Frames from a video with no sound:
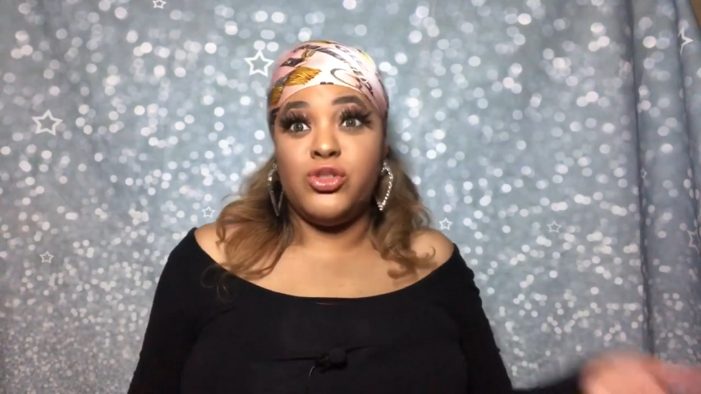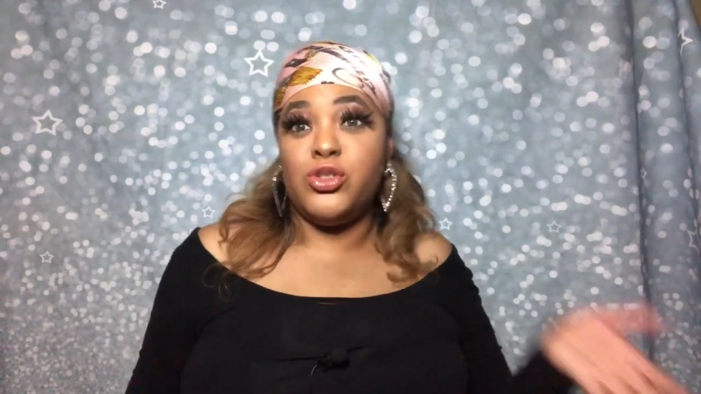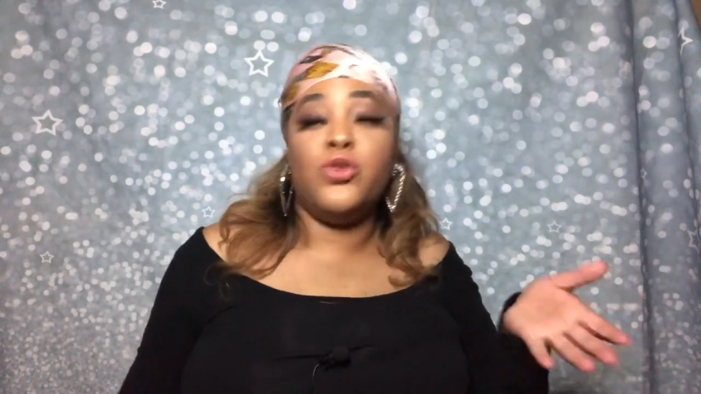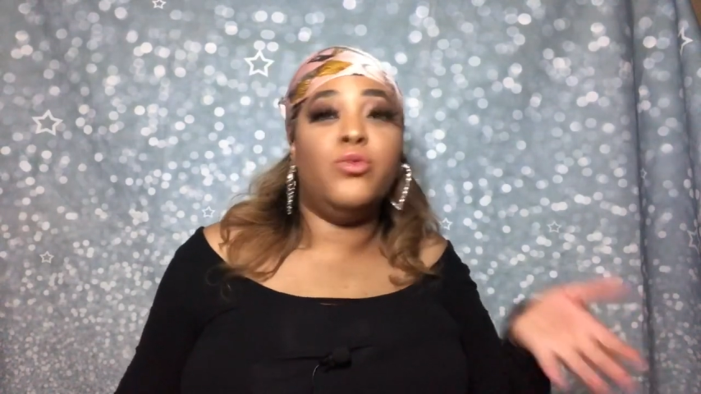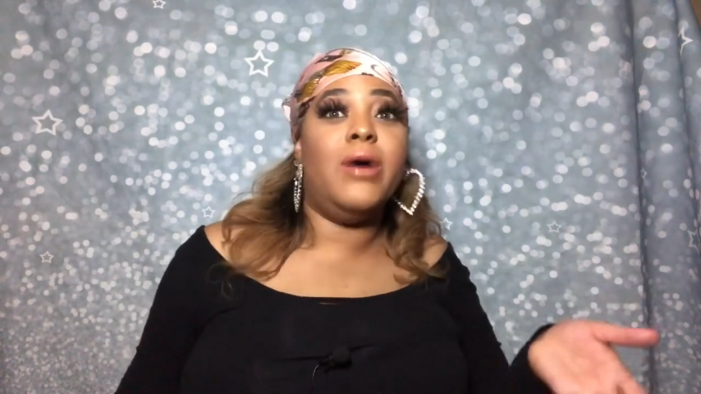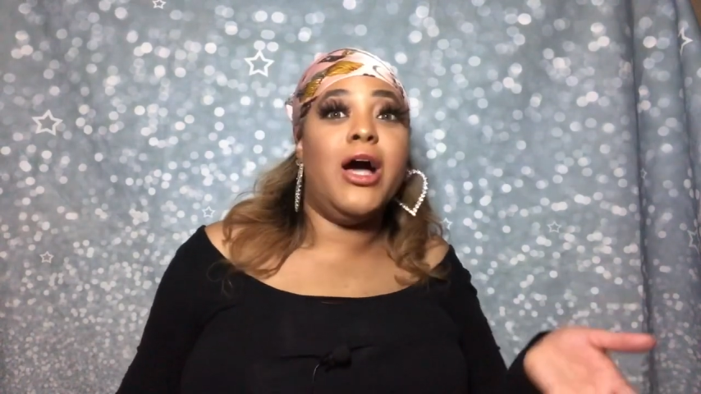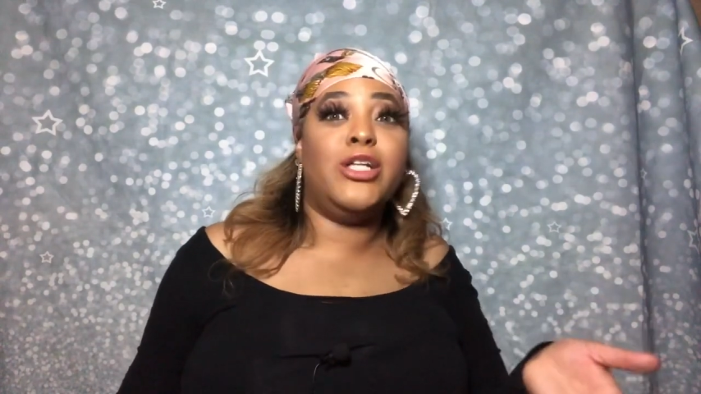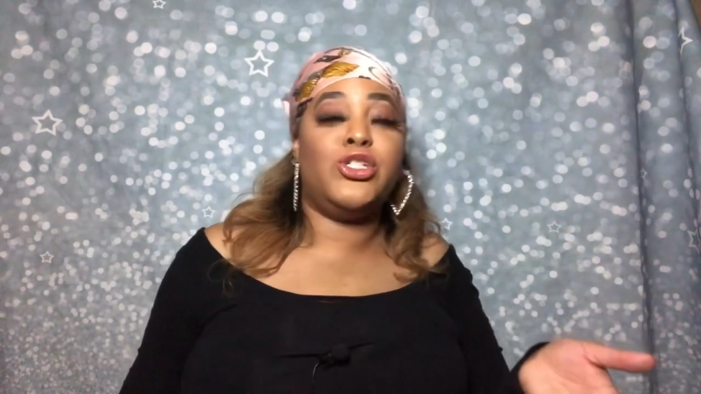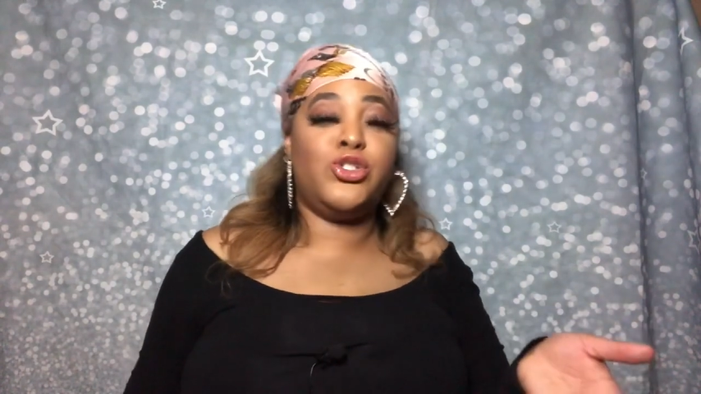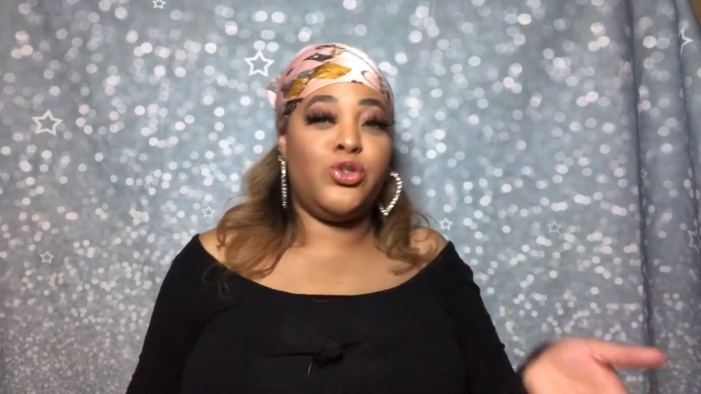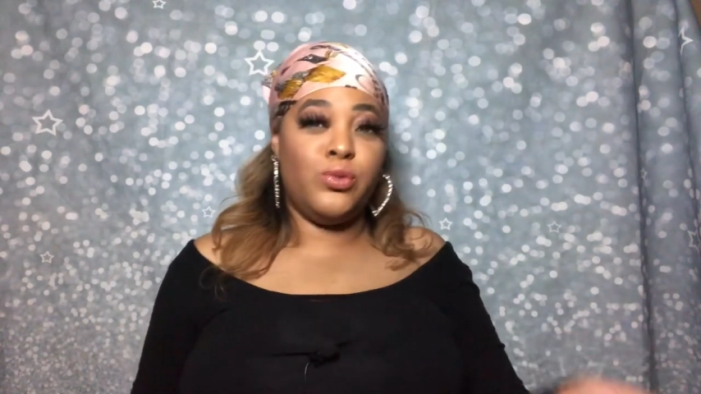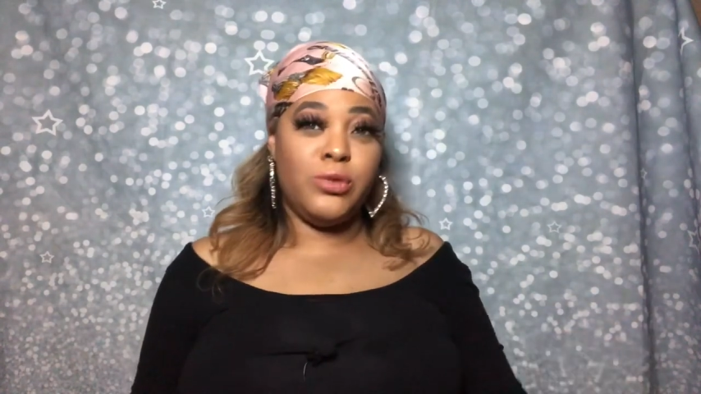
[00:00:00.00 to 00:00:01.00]
too
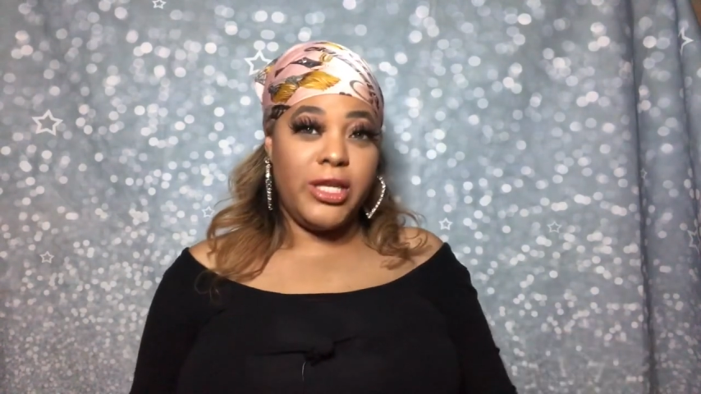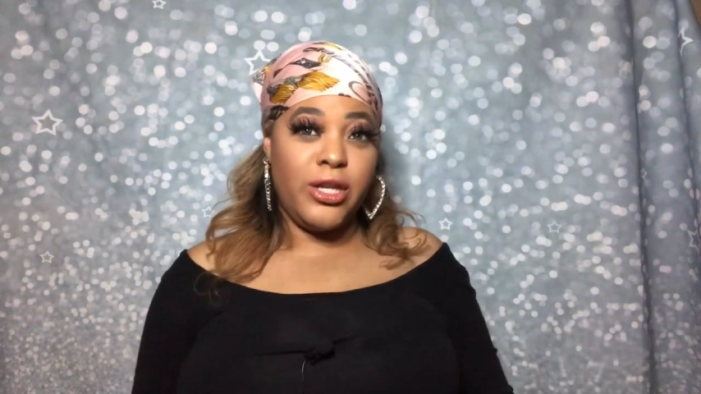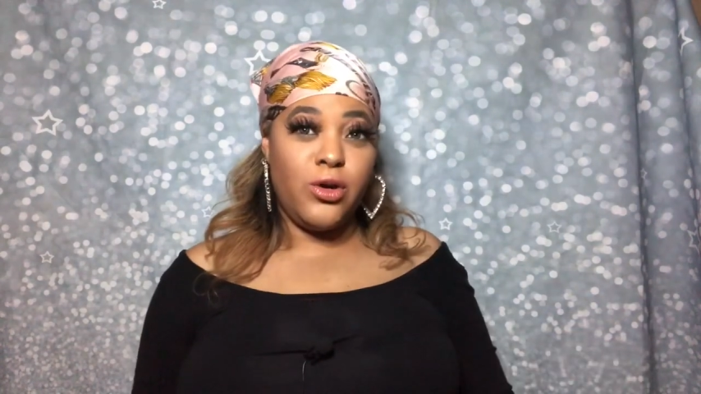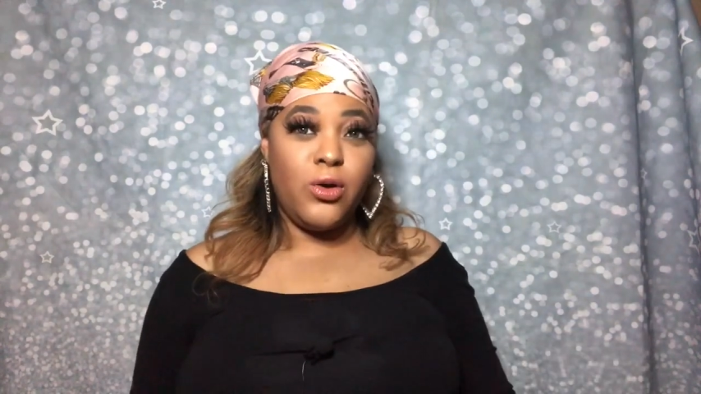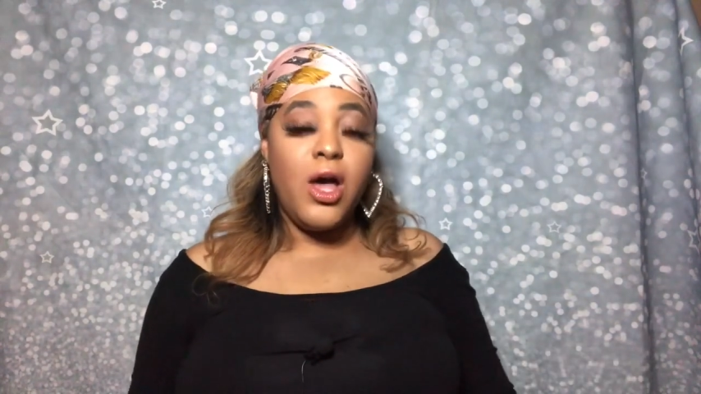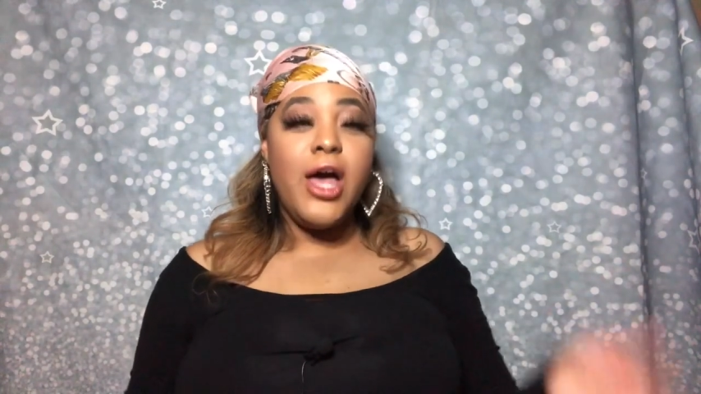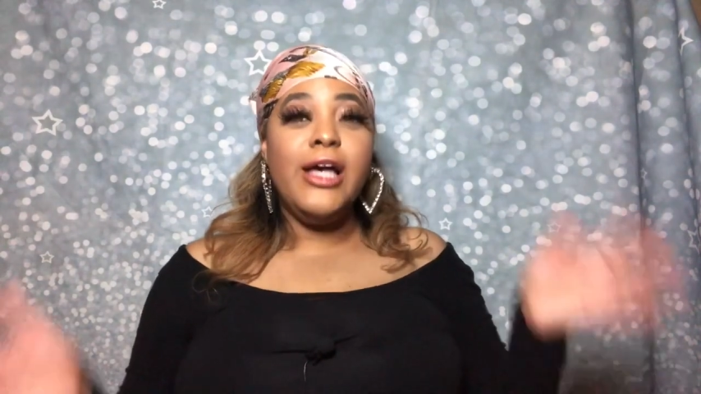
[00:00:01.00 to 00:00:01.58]
much, too little.